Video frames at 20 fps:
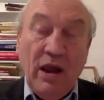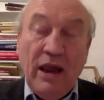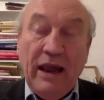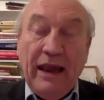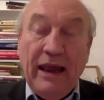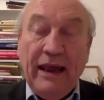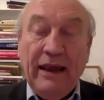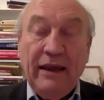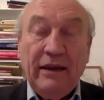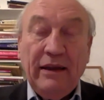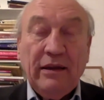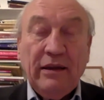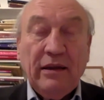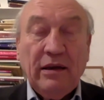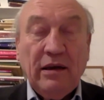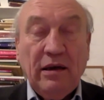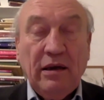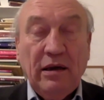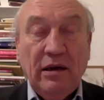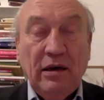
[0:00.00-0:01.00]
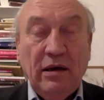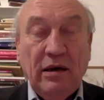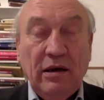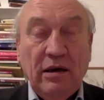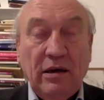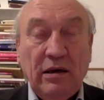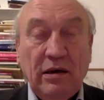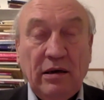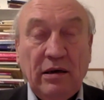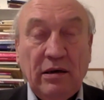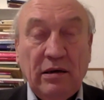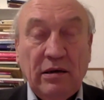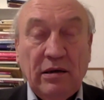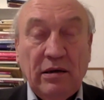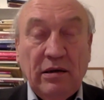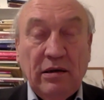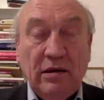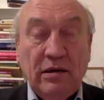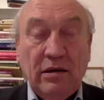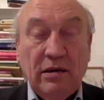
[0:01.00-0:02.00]
And uh,
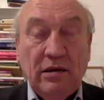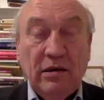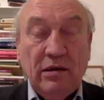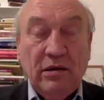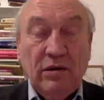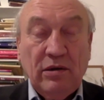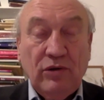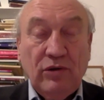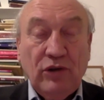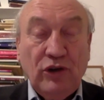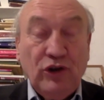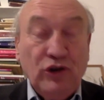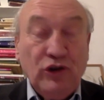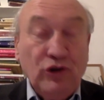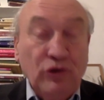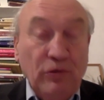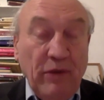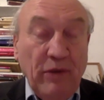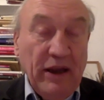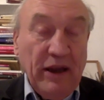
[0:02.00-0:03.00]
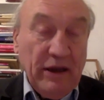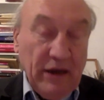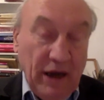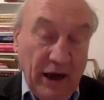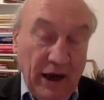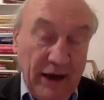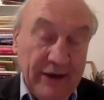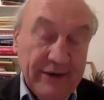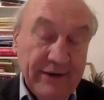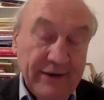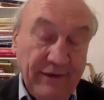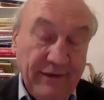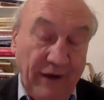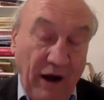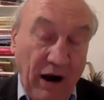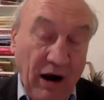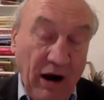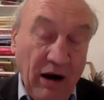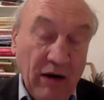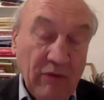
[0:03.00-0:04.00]
the two main kinds of
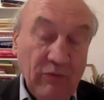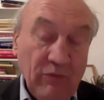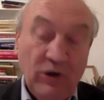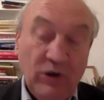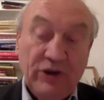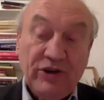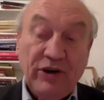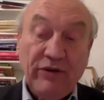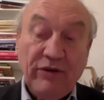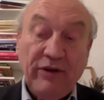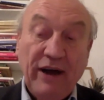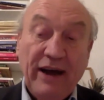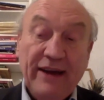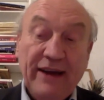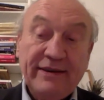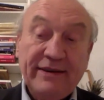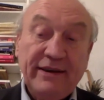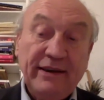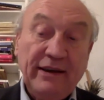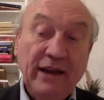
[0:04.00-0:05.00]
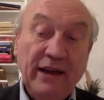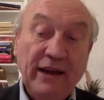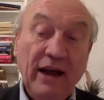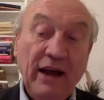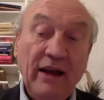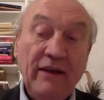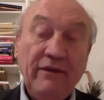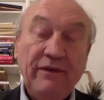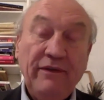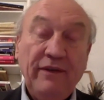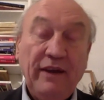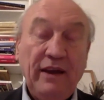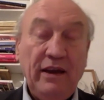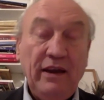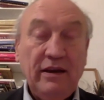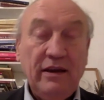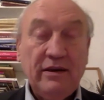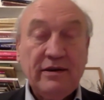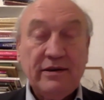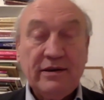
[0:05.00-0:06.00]
harm which arise in life
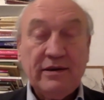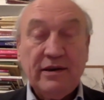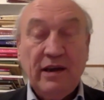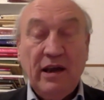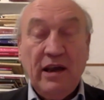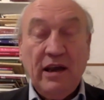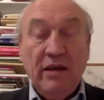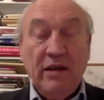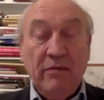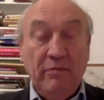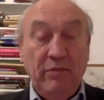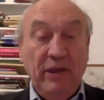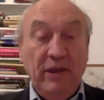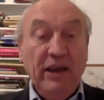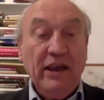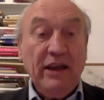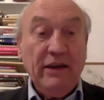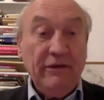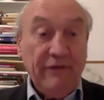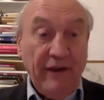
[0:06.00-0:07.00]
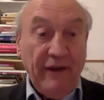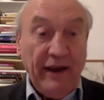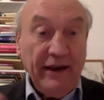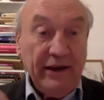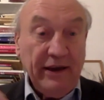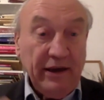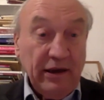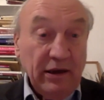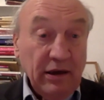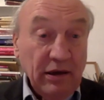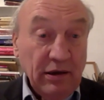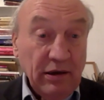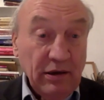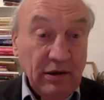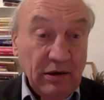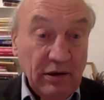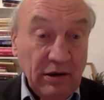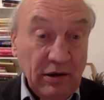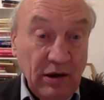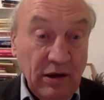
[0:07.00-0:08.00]
is being invaded
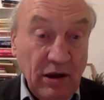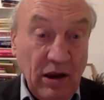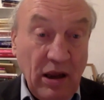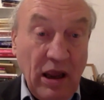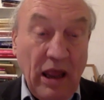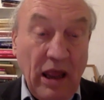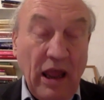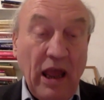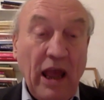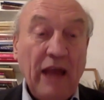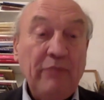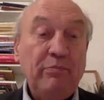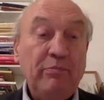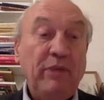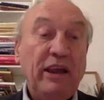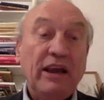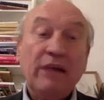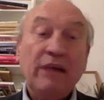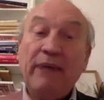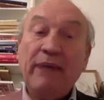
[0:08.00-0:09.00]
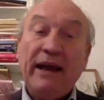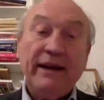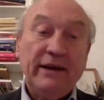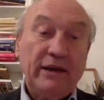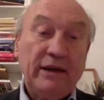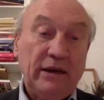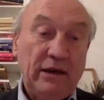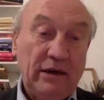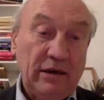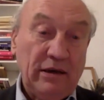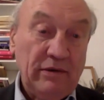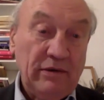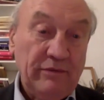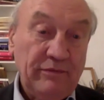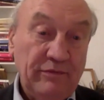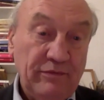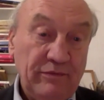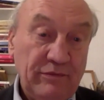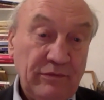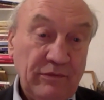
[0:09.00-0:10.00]
and being abandoned.
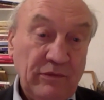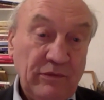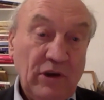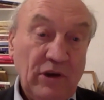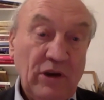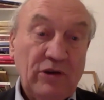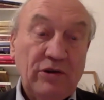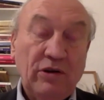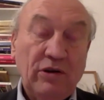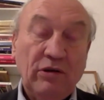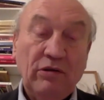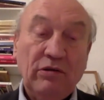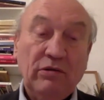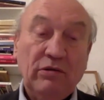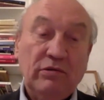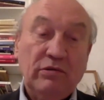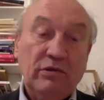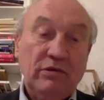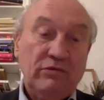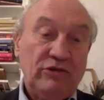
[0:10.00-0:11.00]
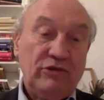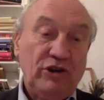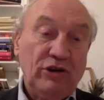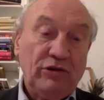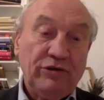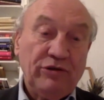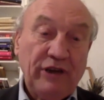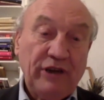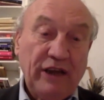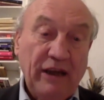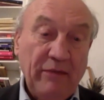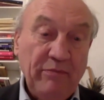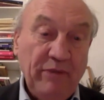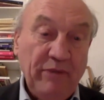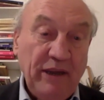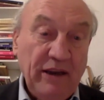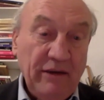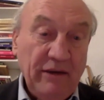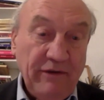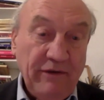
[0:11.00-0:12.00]
So children can be
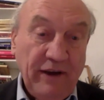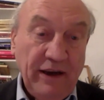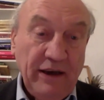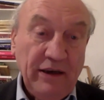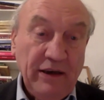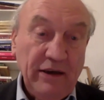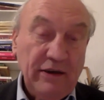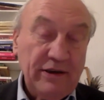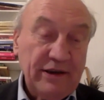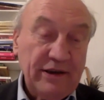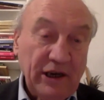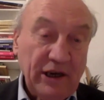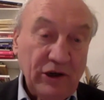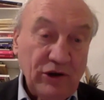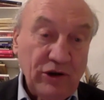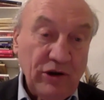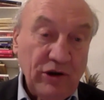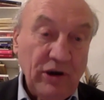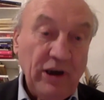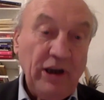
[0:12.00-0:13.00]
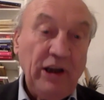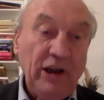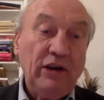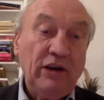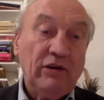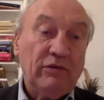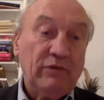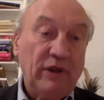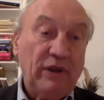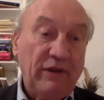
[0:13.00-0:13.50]
invaded sexually or with